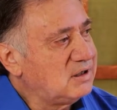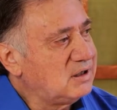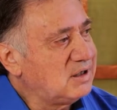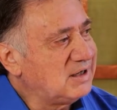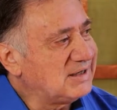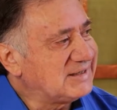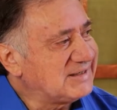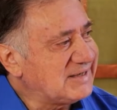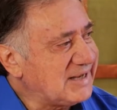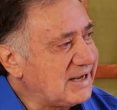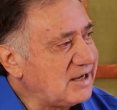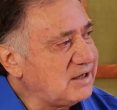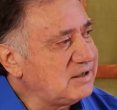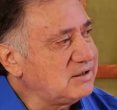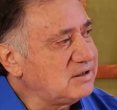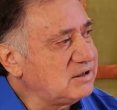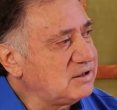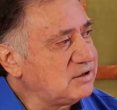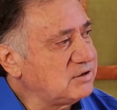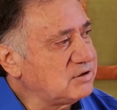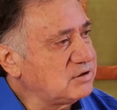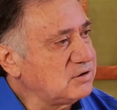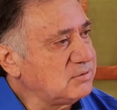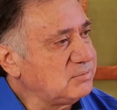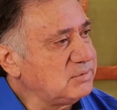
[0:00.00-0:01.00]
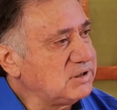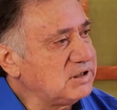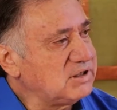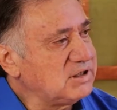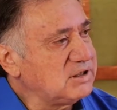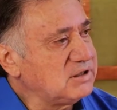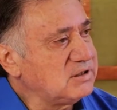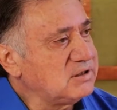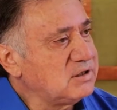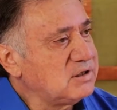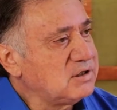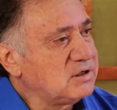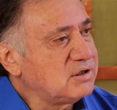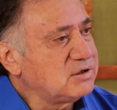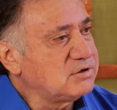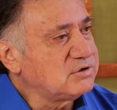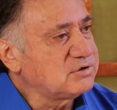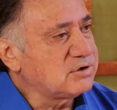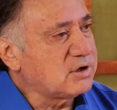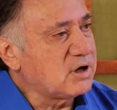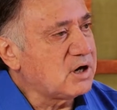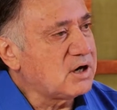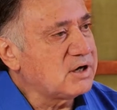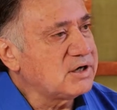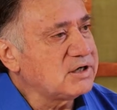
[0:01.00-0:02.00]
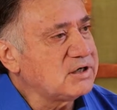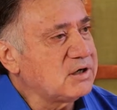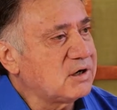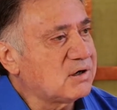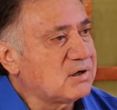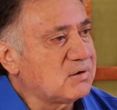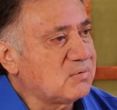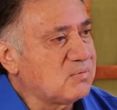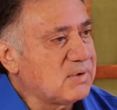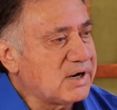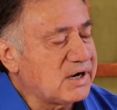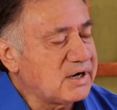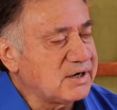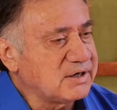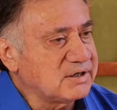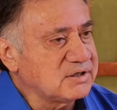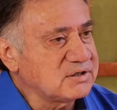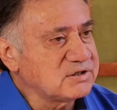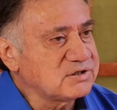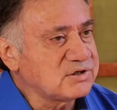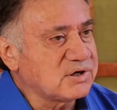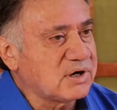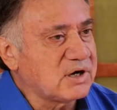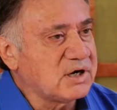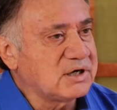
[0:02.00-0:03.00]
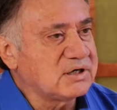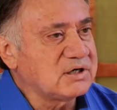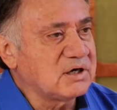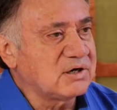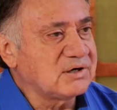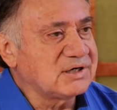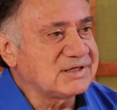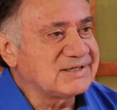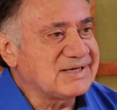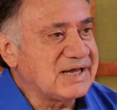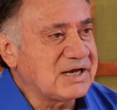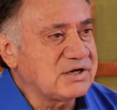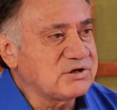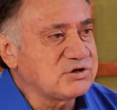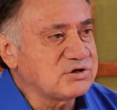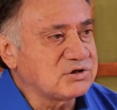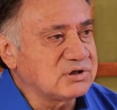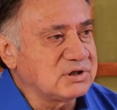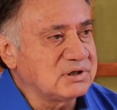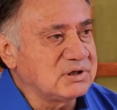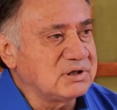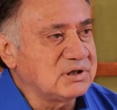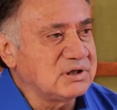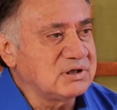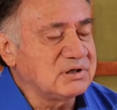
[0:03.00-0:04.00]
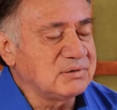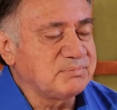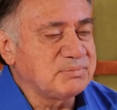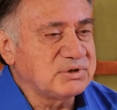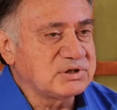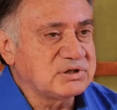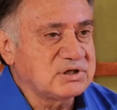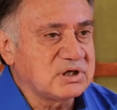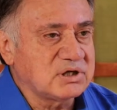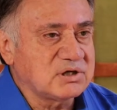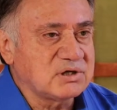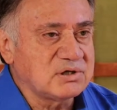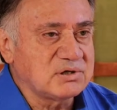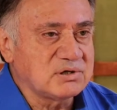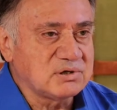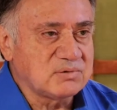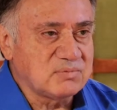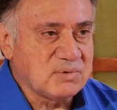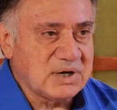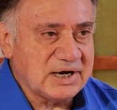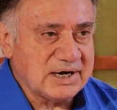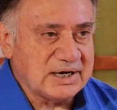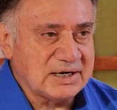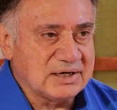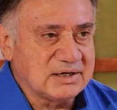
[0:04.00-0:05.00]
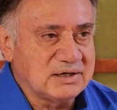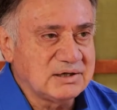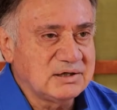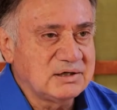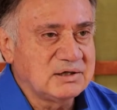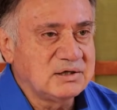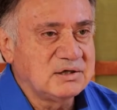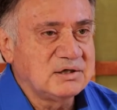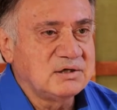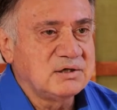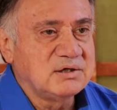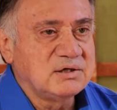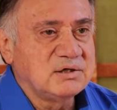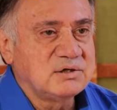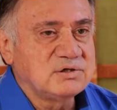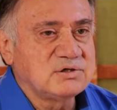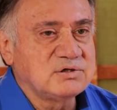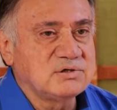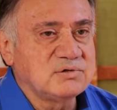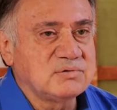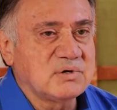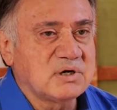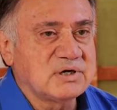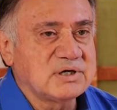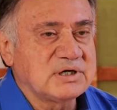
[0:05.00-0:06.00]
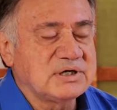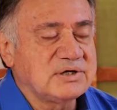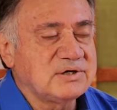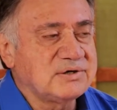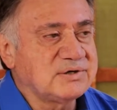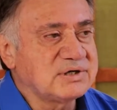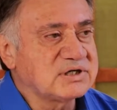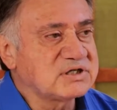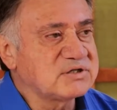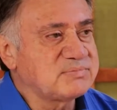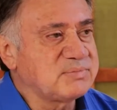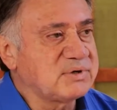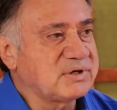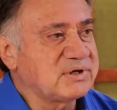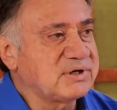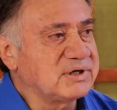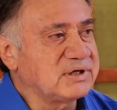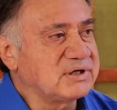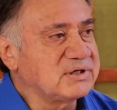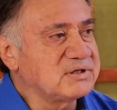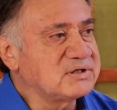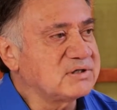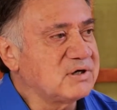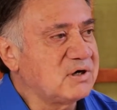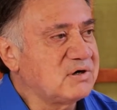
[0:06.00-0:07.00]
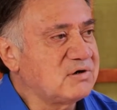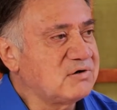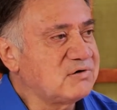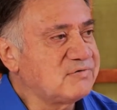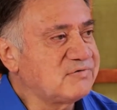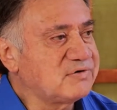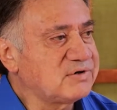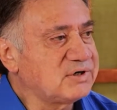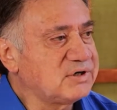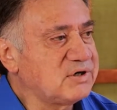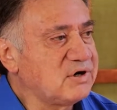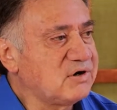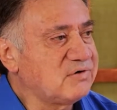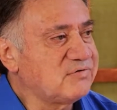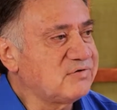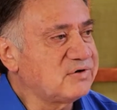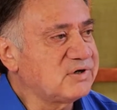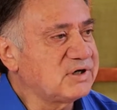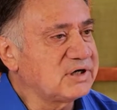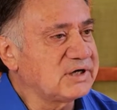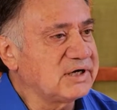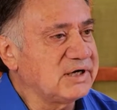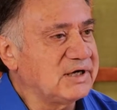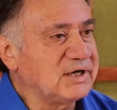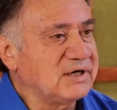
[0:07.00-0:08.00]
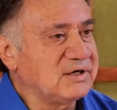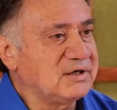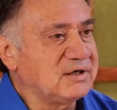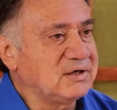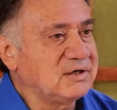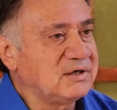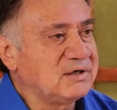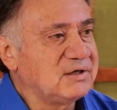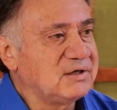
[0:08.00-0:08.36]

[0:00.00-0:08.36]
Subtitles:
attending to, meaning drawing our awareness, drawing our attention in a particular way to our inner experience over and over again,